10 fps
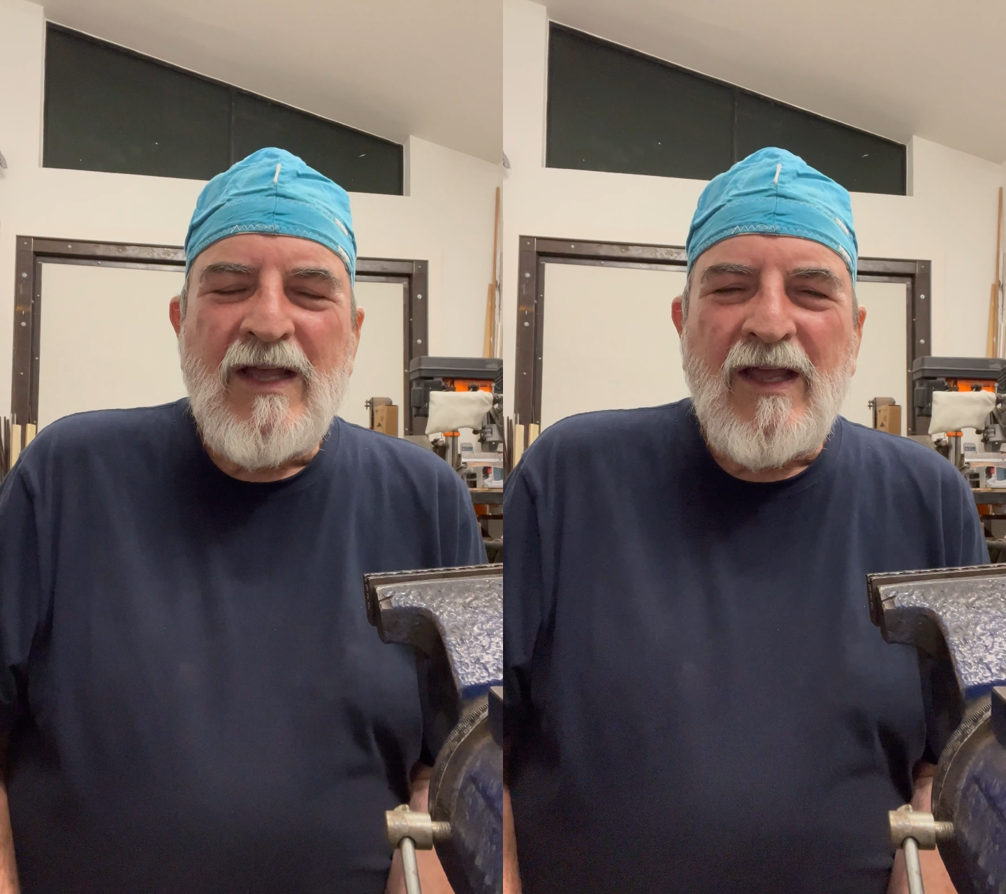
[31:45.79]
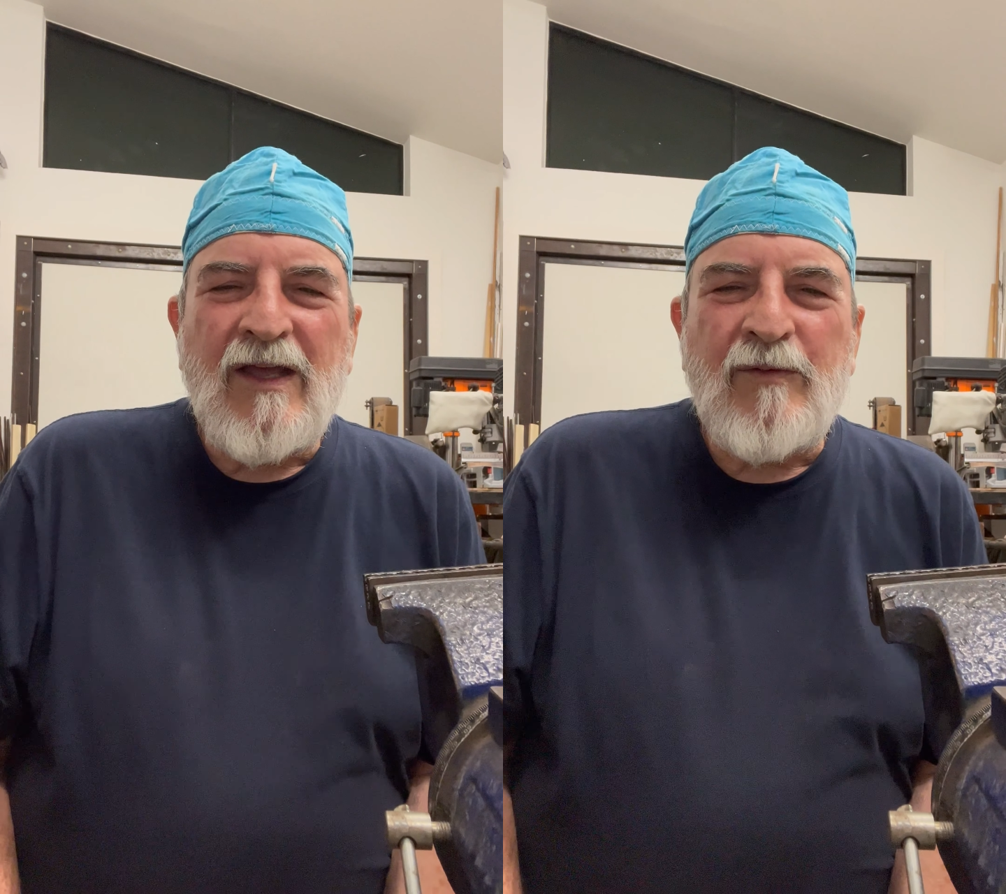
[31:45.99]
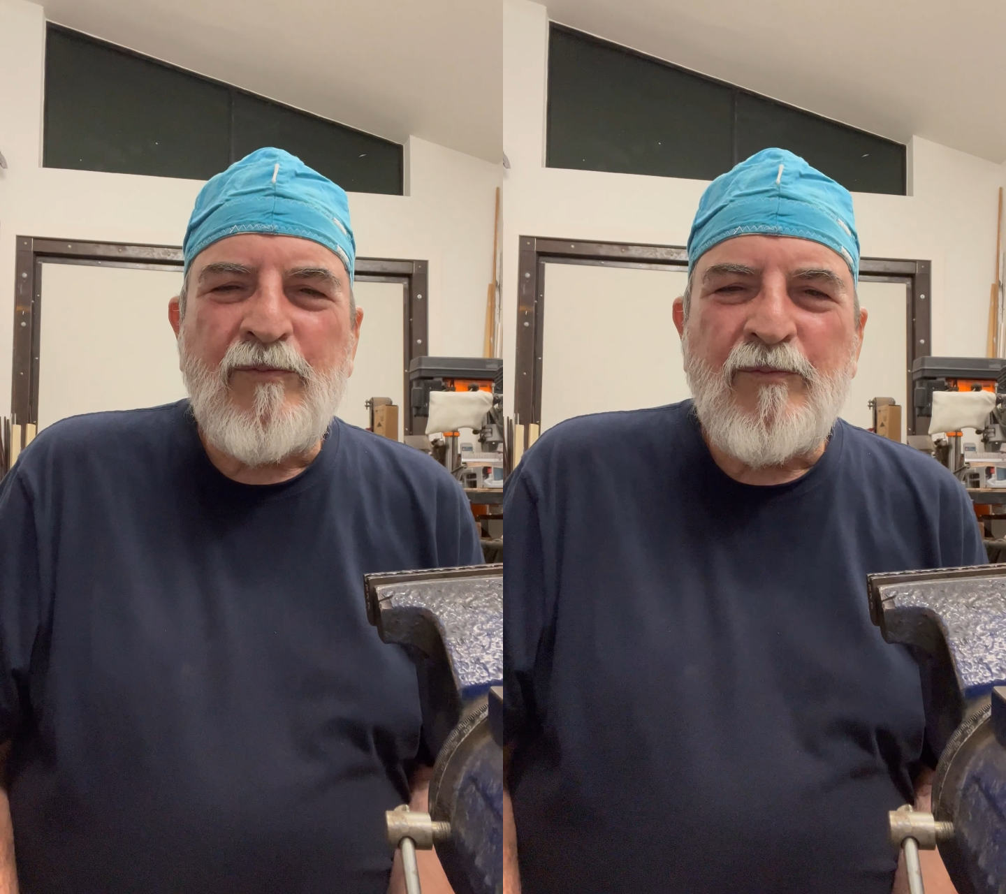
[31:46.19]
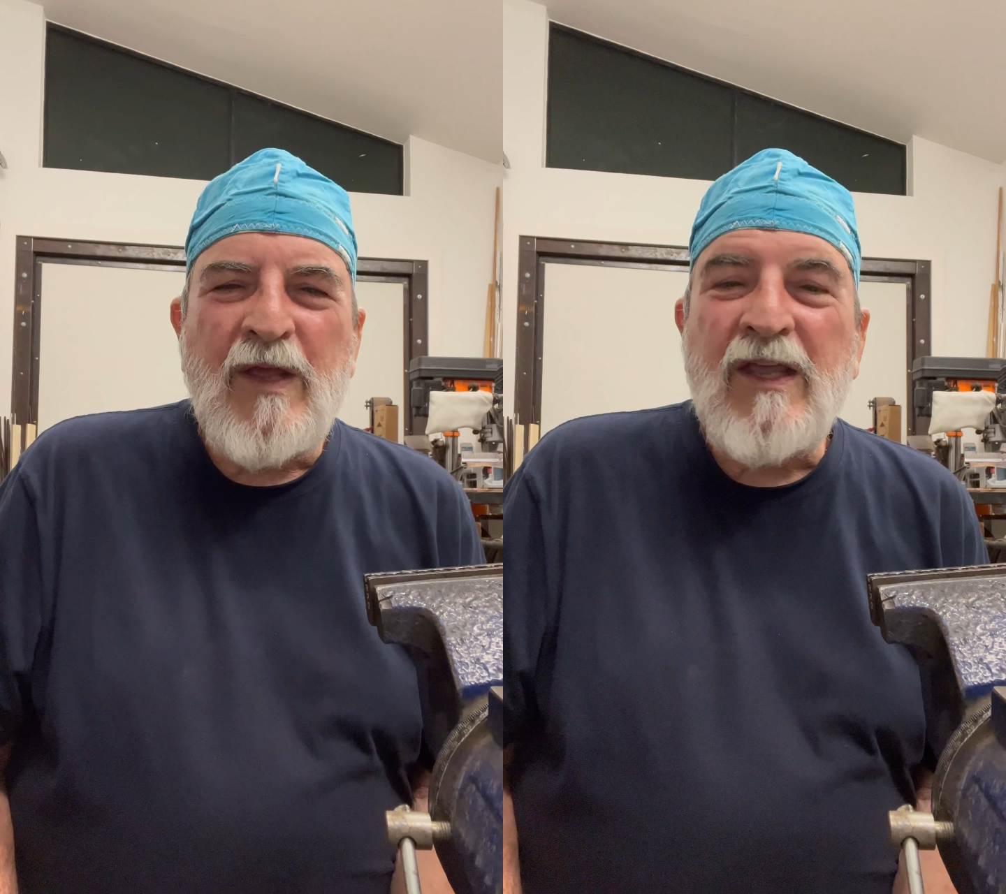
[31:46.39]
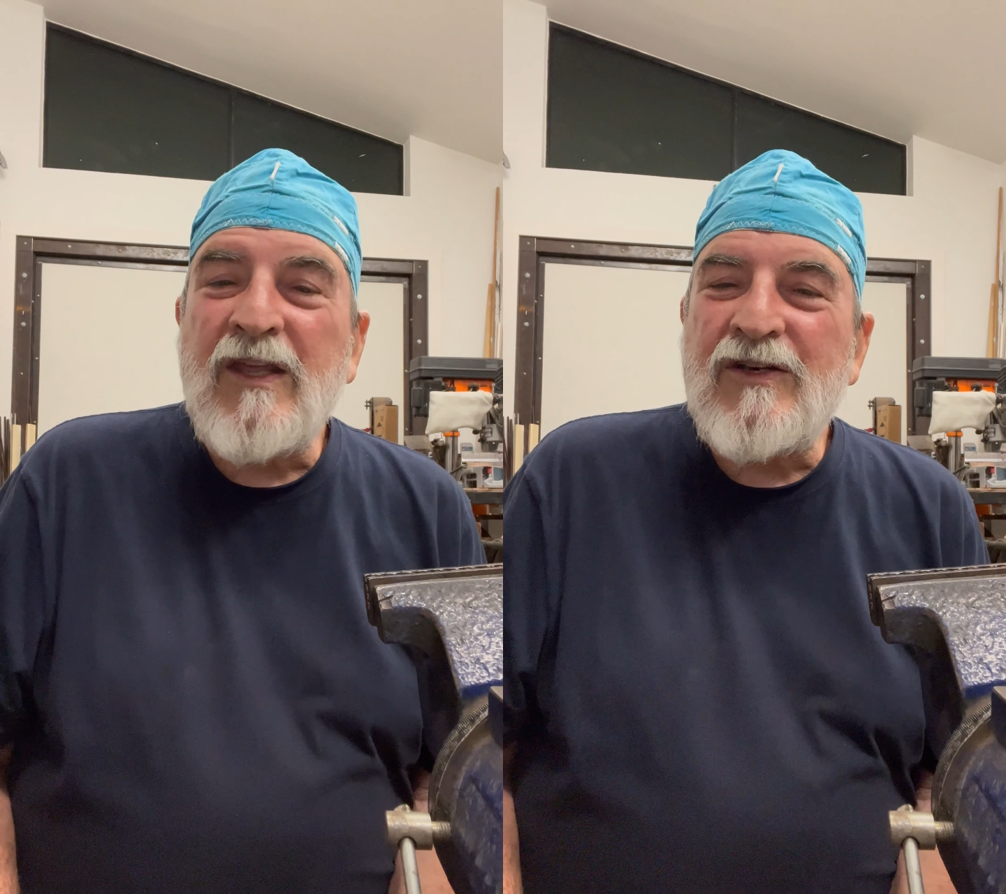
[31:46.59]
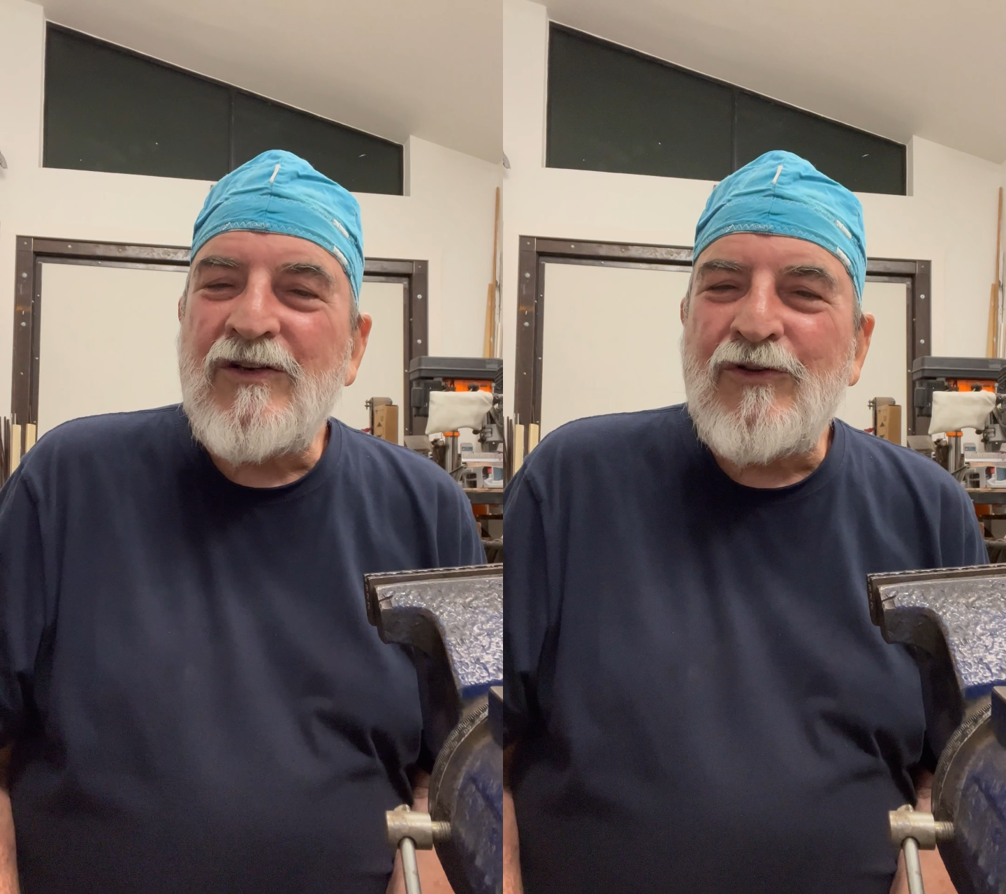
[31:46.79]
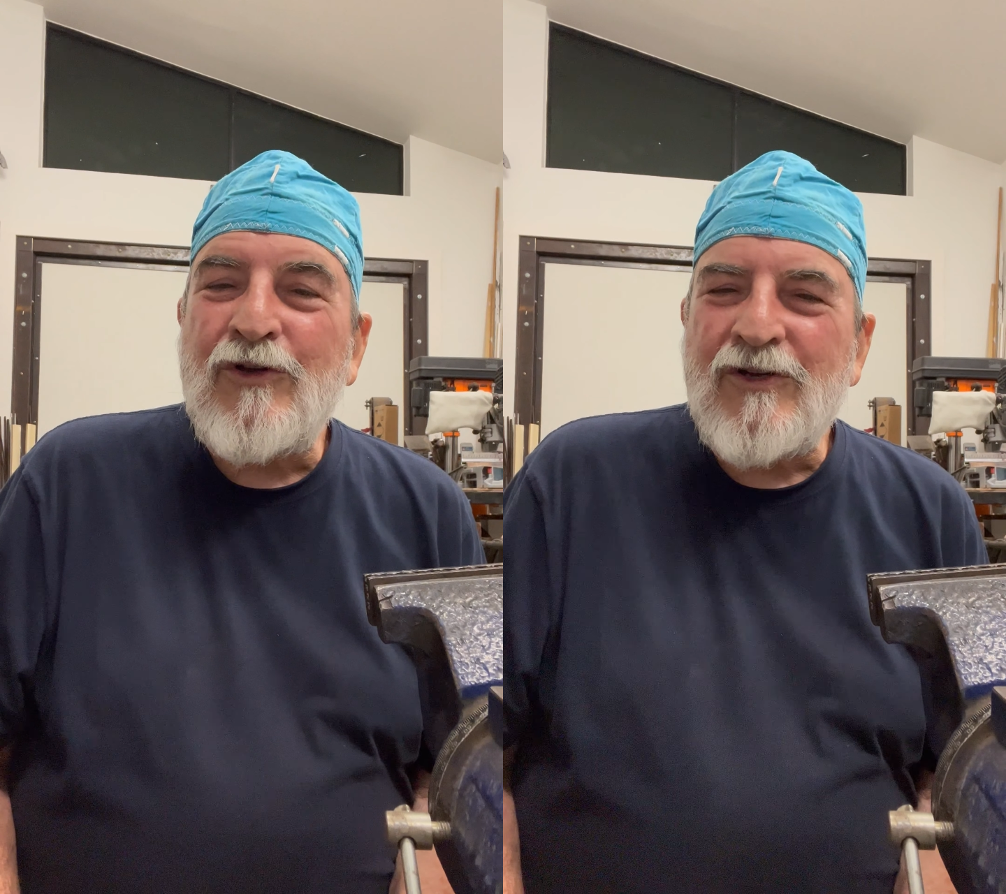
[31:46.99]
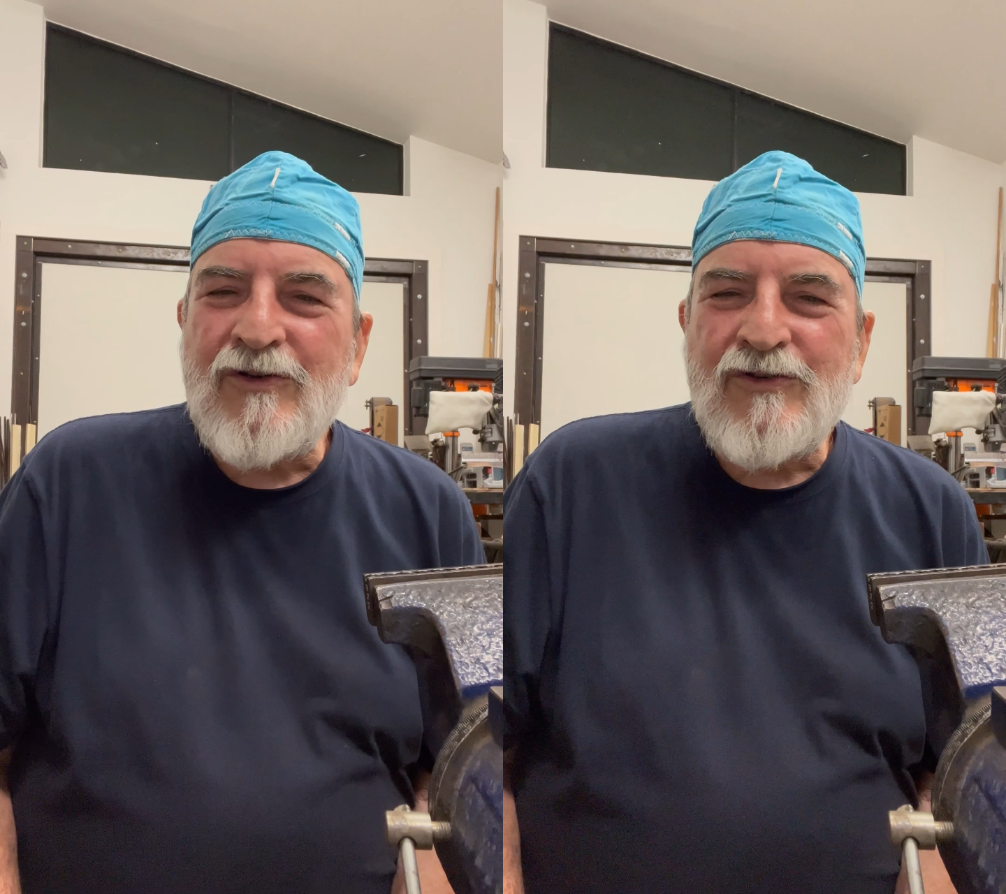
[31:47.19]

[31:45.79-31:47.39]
and make it look